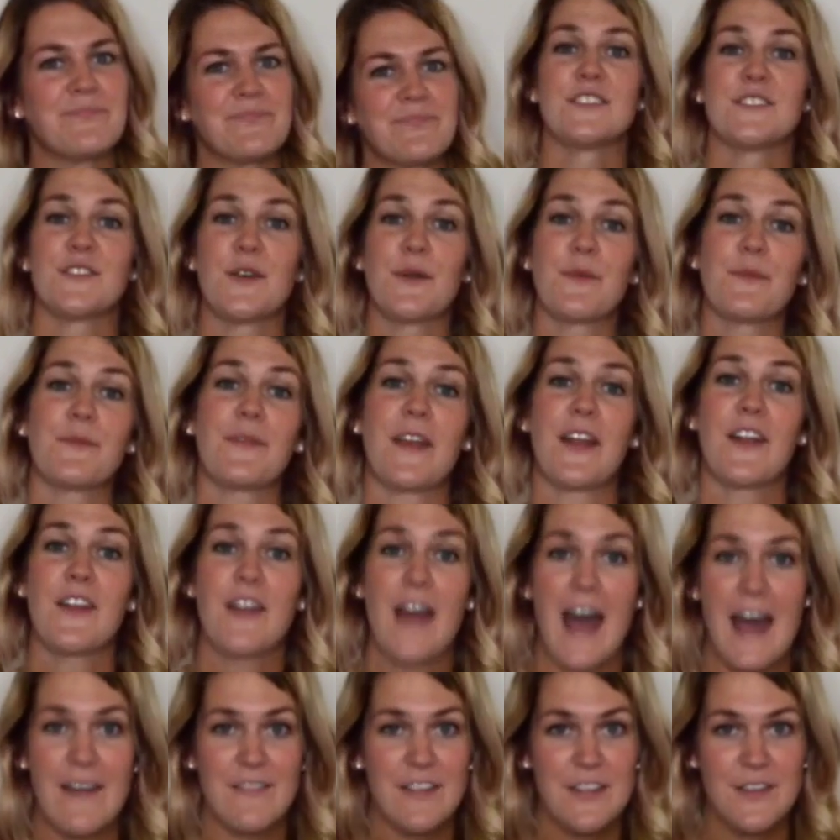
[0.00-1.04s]
So there
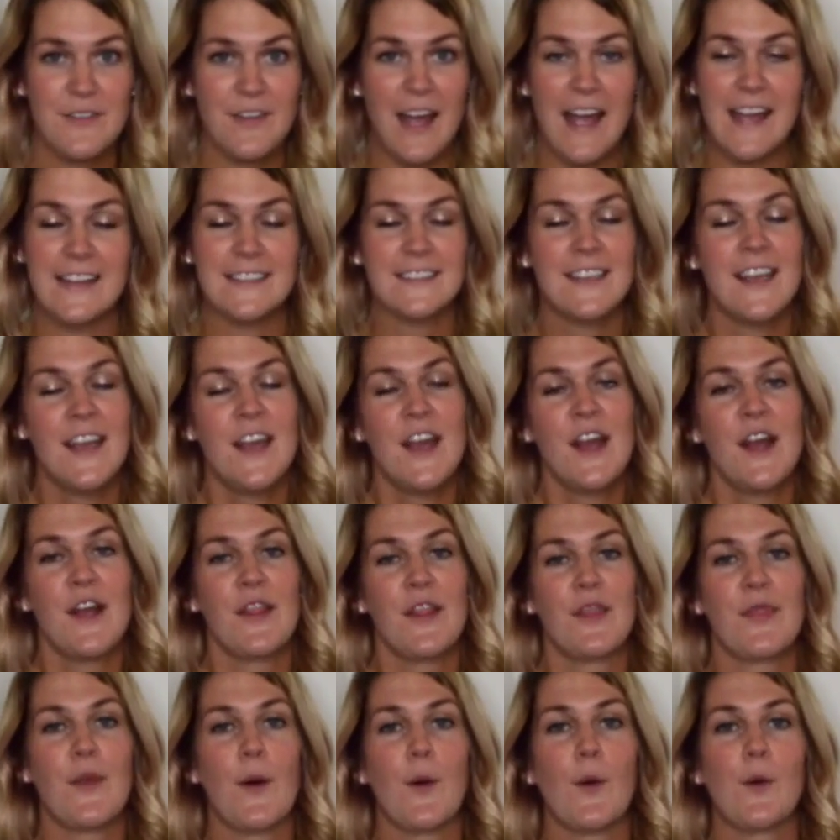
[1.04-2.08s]
you have it, you guys.
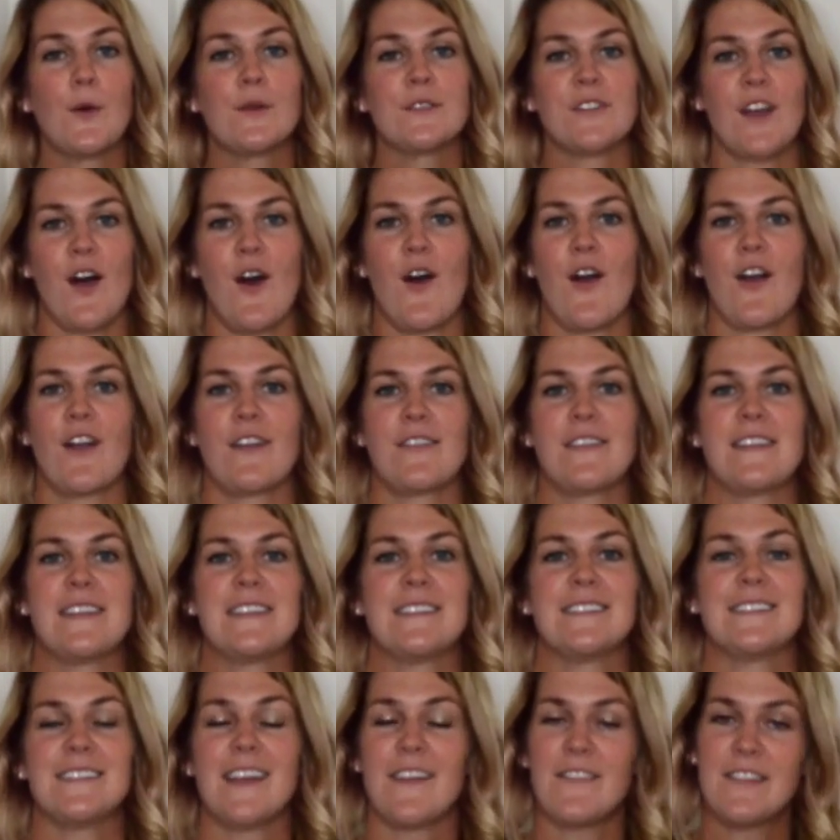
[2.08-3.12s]
Those are
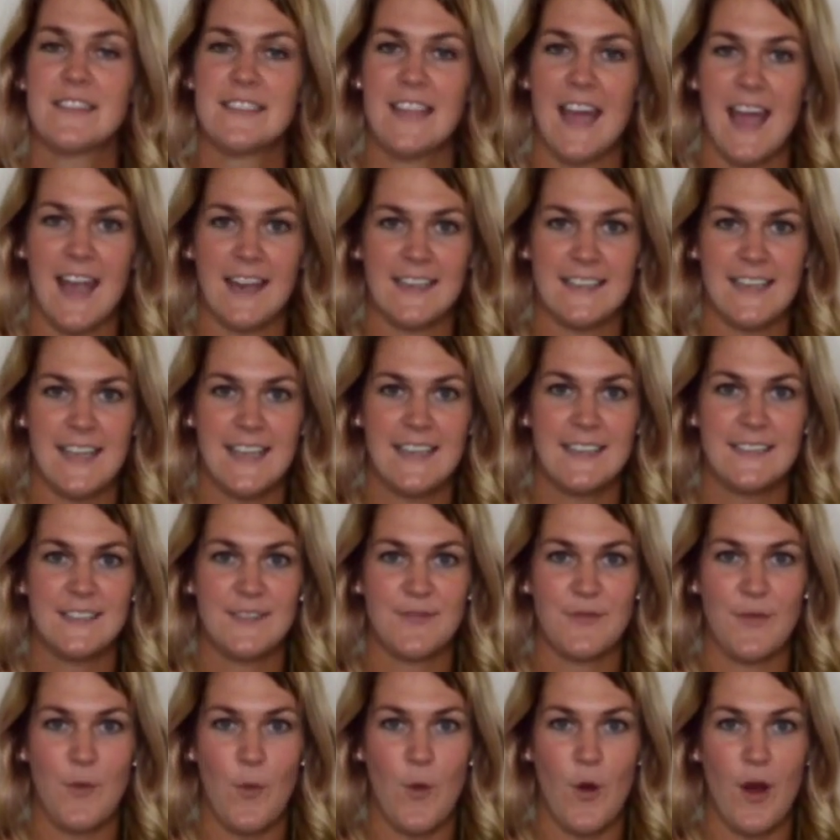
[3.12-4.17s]
the 7 tactics
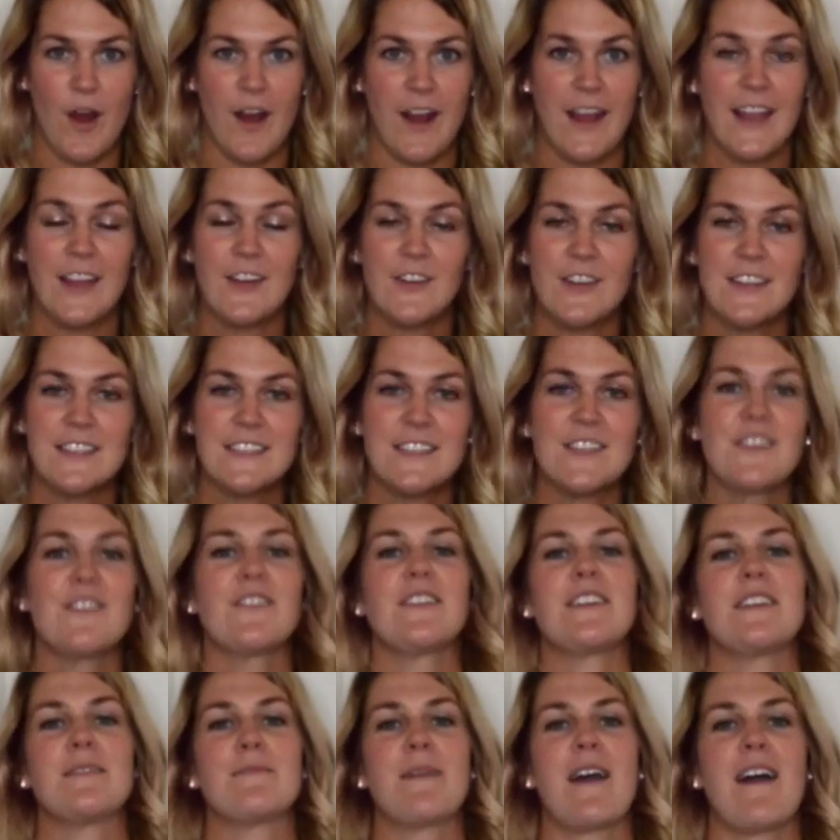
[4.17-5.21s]
for increasing
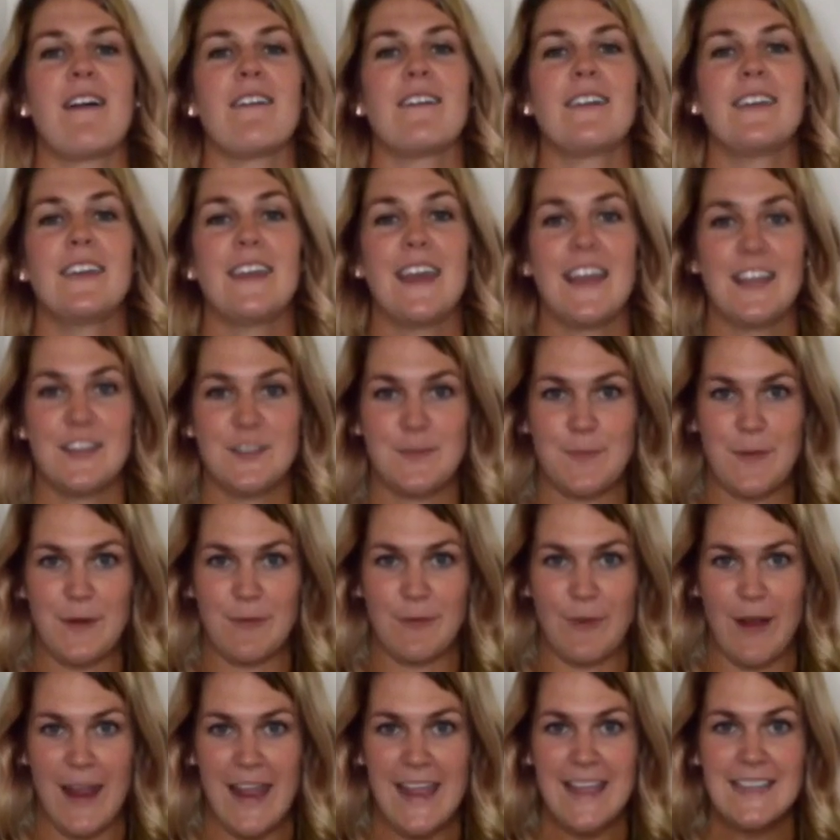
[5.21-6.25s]
your email
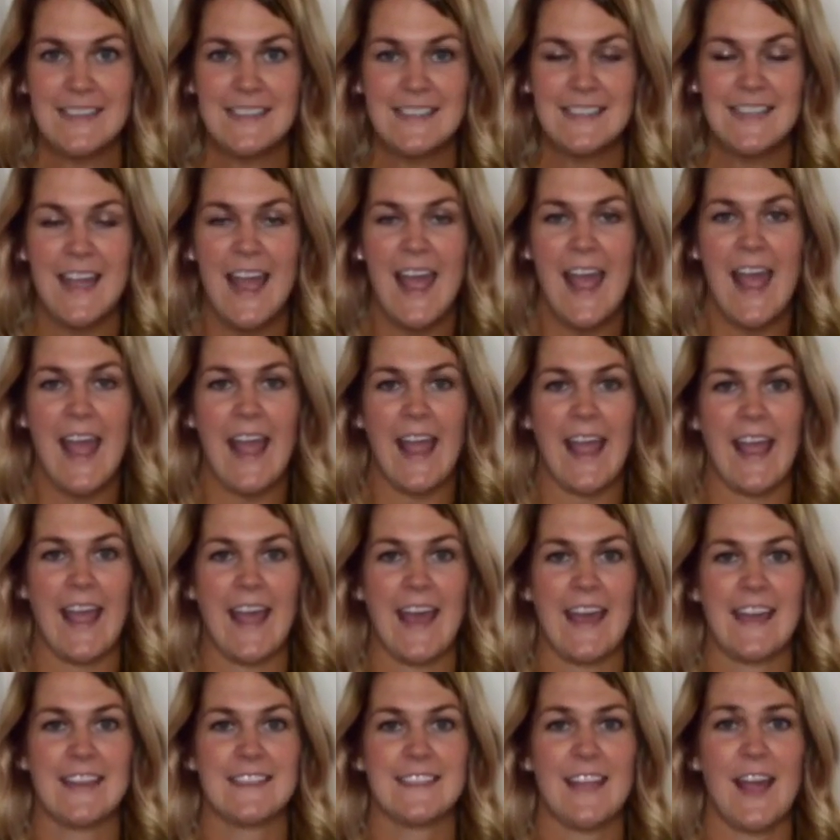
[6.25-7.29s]
engagement rates.
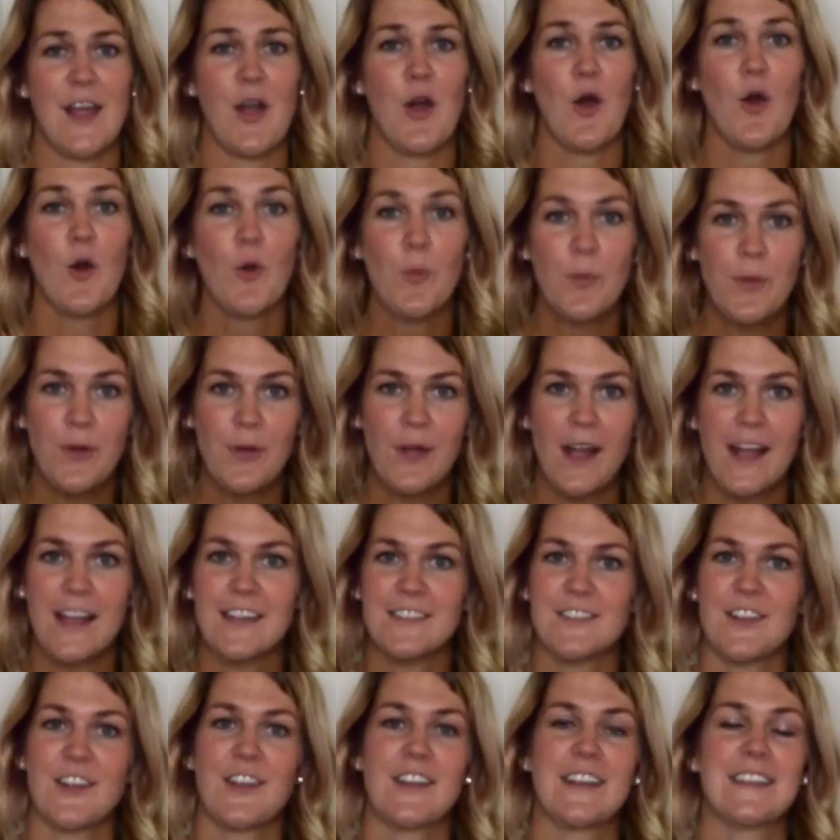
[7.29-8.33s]
And I hope you
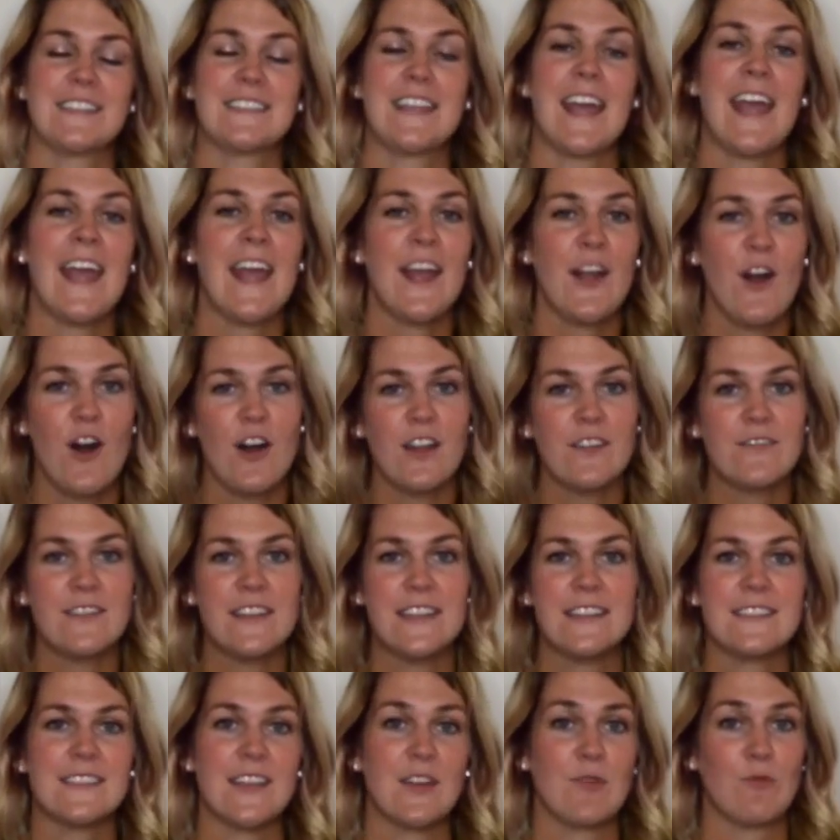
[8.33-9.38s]
guys are going to take all of
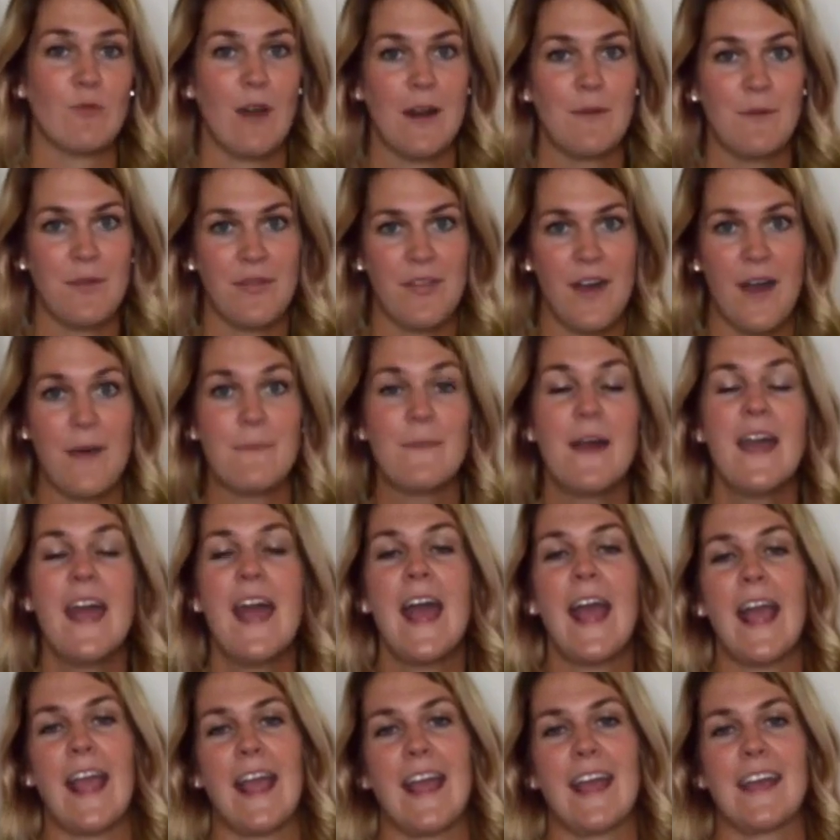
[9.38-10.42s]
these and run with them
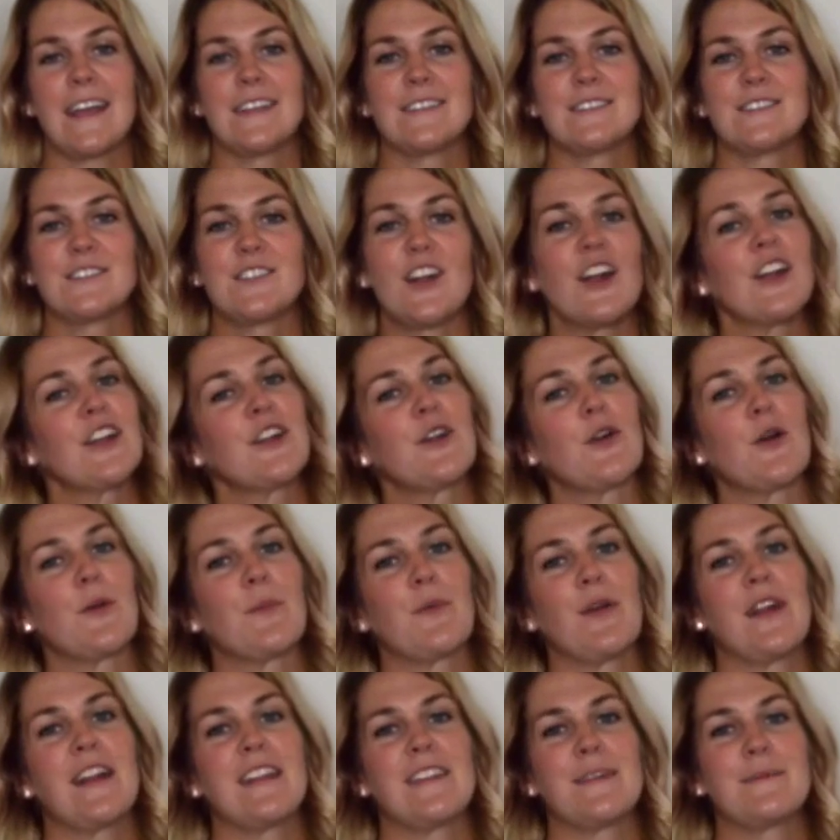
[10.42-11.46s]
and start
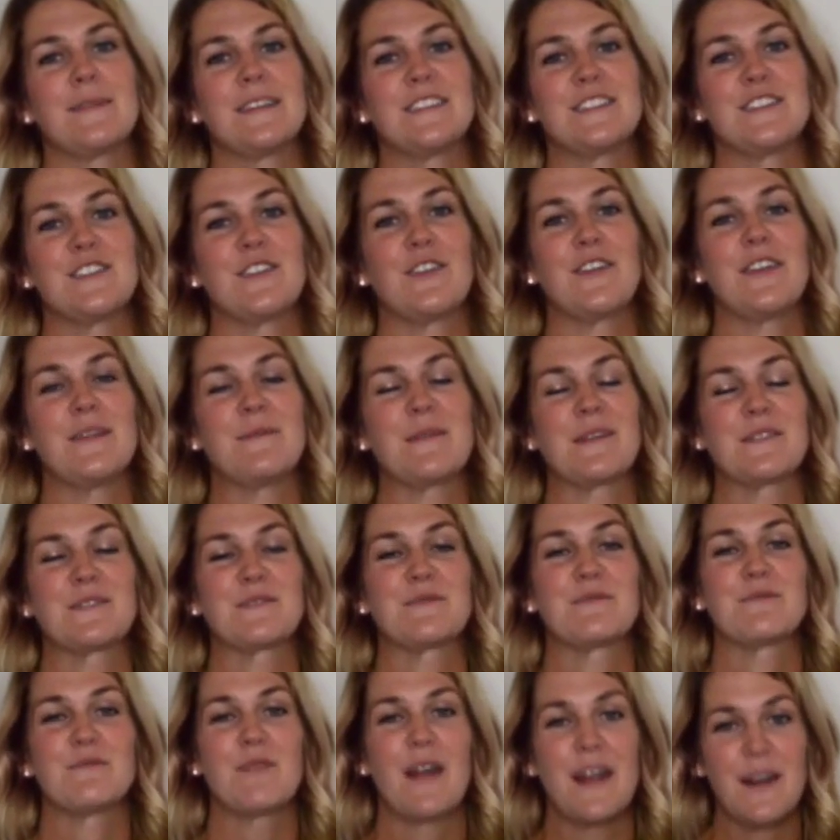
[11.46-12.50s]
incorporating them into your emails
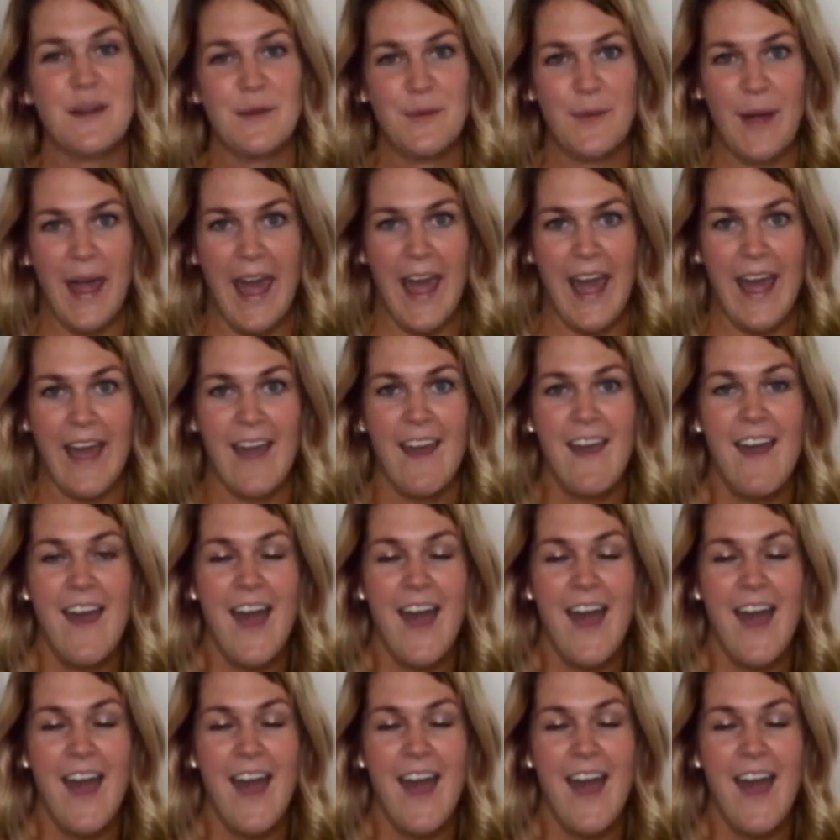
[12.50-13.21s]
right away.